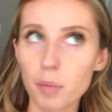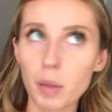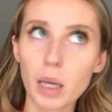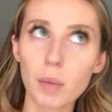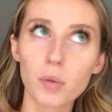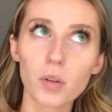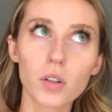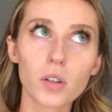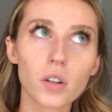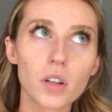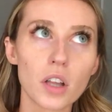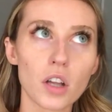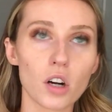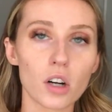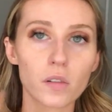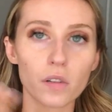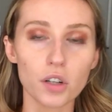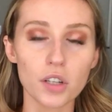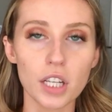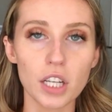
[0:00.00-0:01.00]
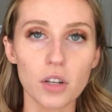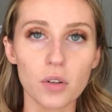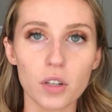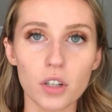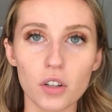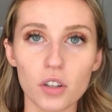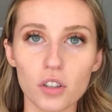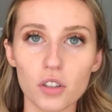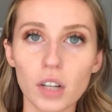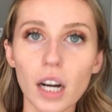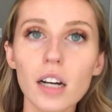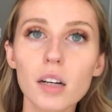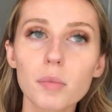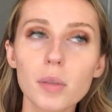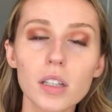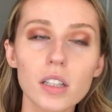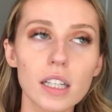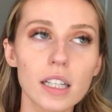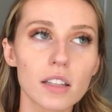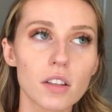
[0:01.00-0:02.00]
the people that oversee you in your direct
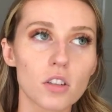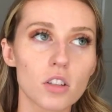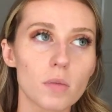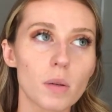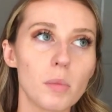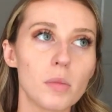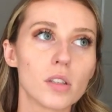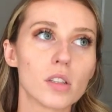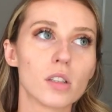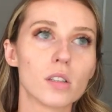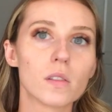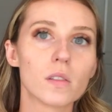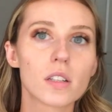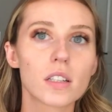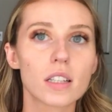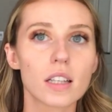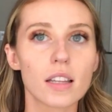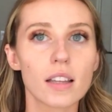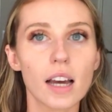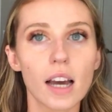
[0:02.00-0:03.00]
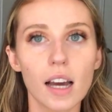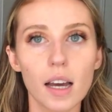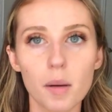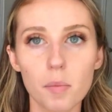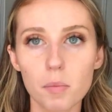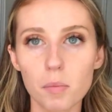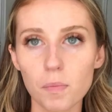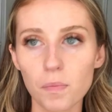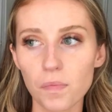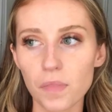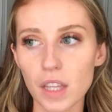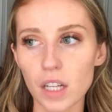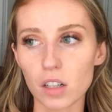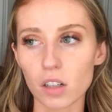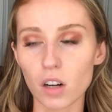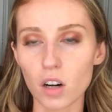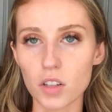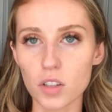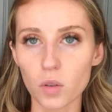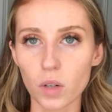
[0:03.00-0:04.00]
building and there's people that oversee them that
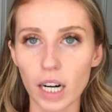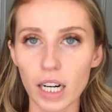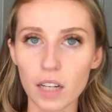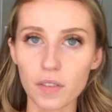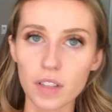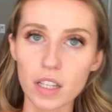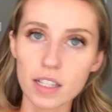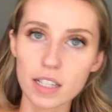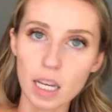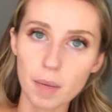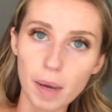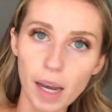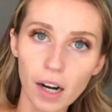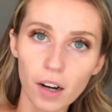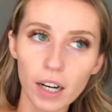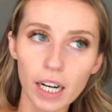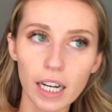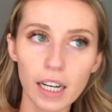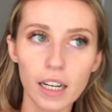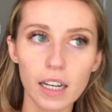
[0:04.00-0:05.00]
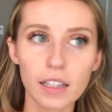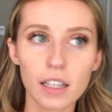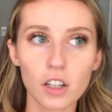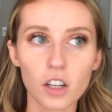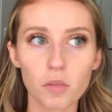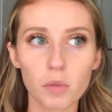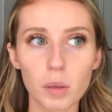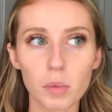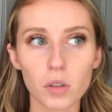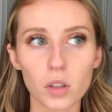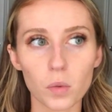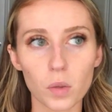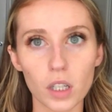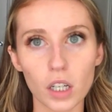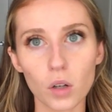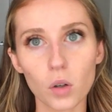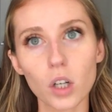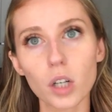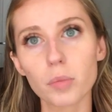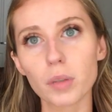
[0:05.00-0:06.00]
are also kind of in the same area and then you have people that
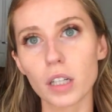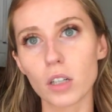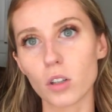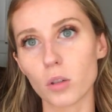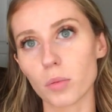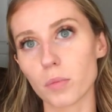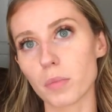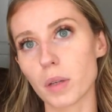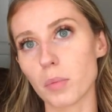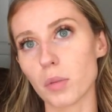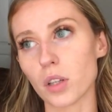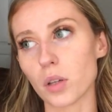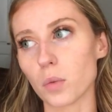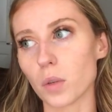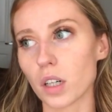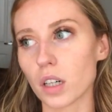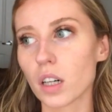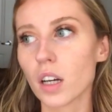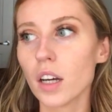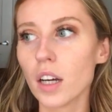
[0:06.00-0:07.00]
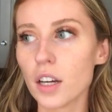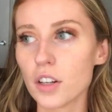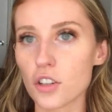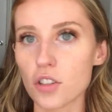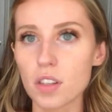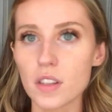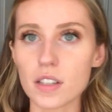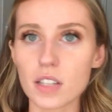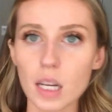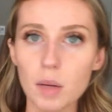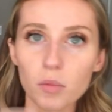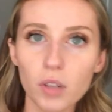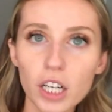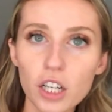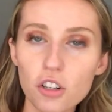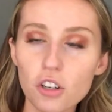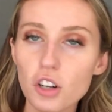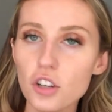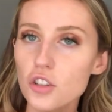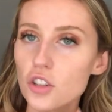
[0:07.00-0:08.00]
work in corporate, corporate people that work just in the same
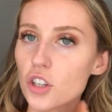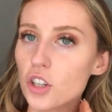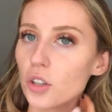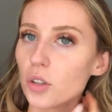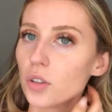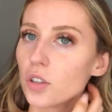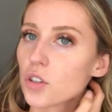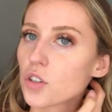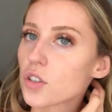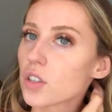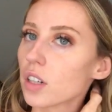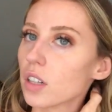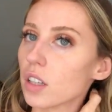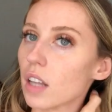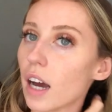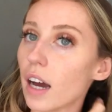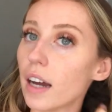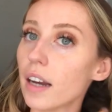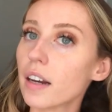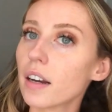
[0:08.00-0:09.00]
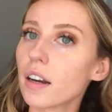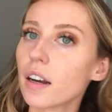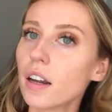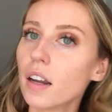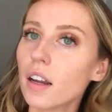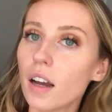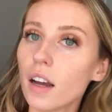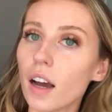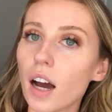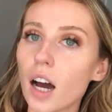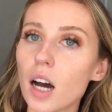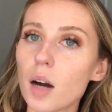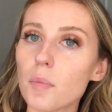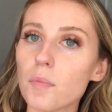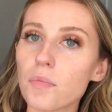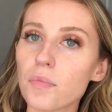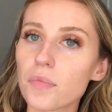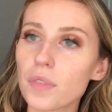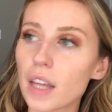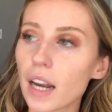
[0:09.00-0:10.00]
region as you there's just a lot
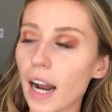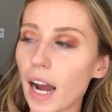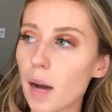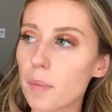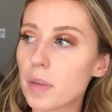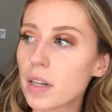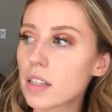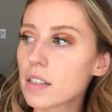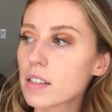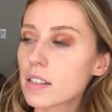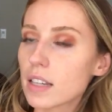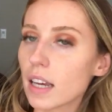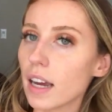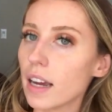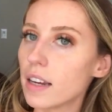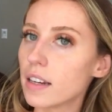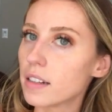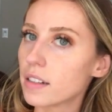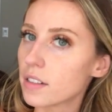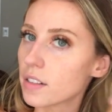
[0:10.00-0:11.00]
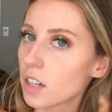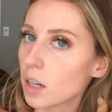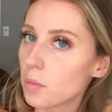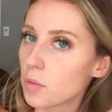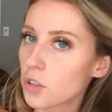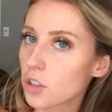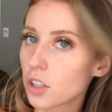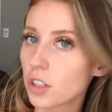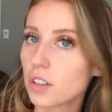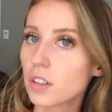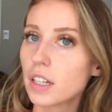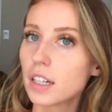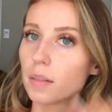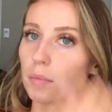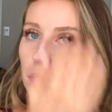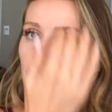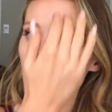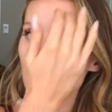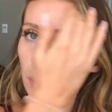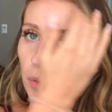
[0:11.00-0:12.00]
um, that happens and i'm sure
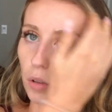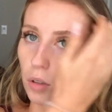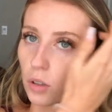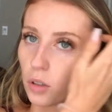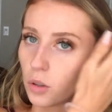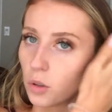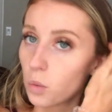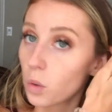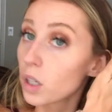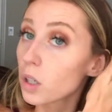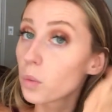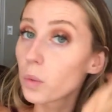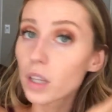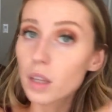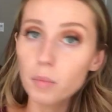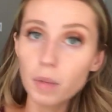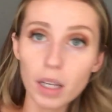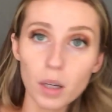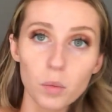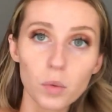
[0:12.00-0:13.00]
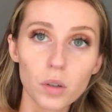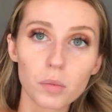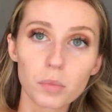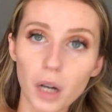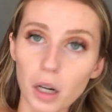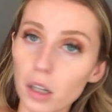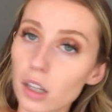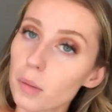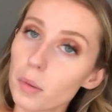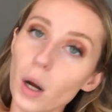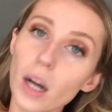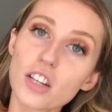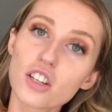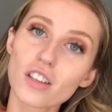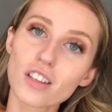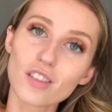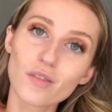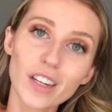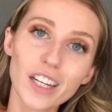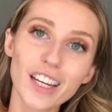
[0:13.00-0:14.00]
that people who work with me will probably watch
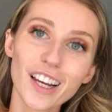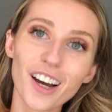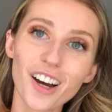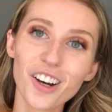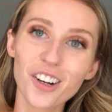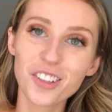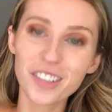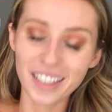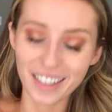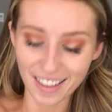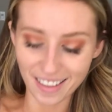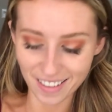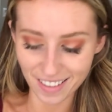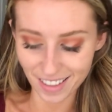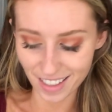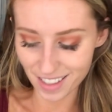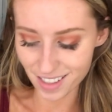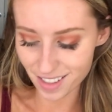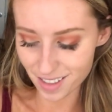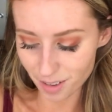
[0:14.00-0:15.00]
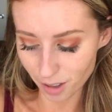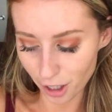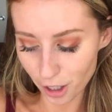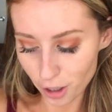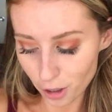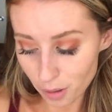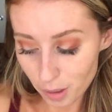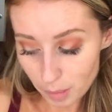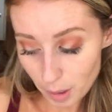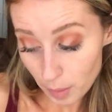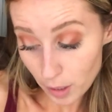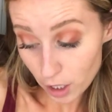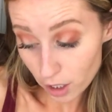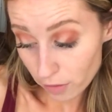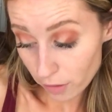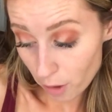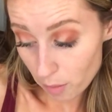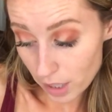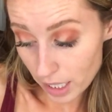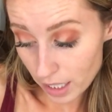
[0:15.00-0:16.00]
this video and i think that it's you know it might be good
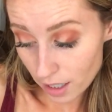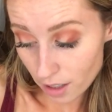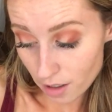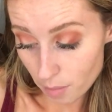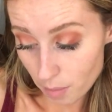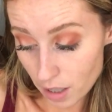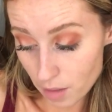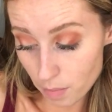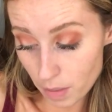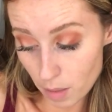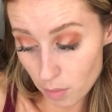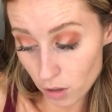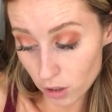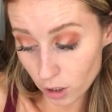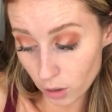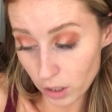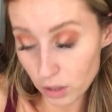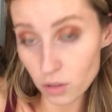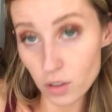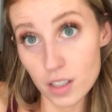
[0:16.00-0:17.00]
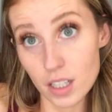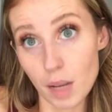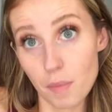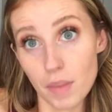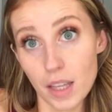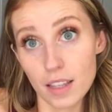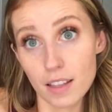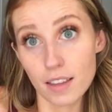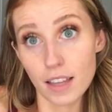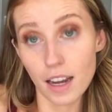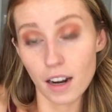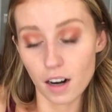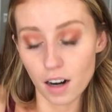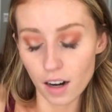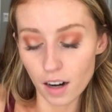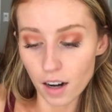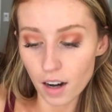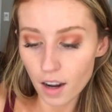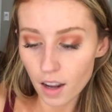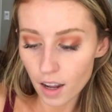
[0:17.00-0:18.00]
for them to hear that pe people are going through the same thing that they
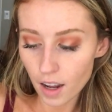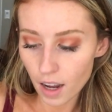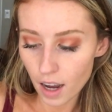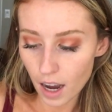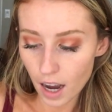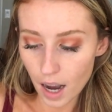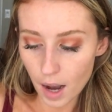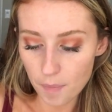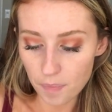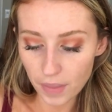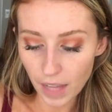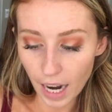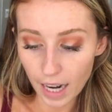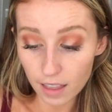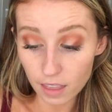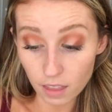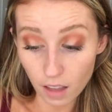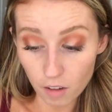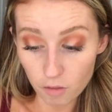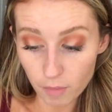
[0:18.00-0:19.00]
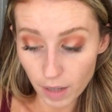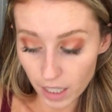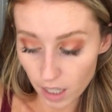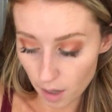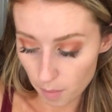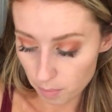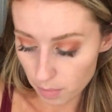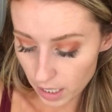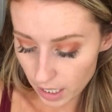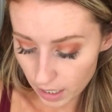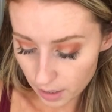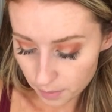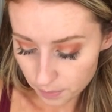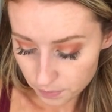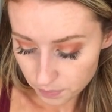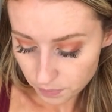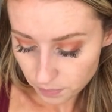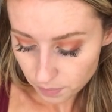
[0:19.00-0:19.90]
are um, i love my company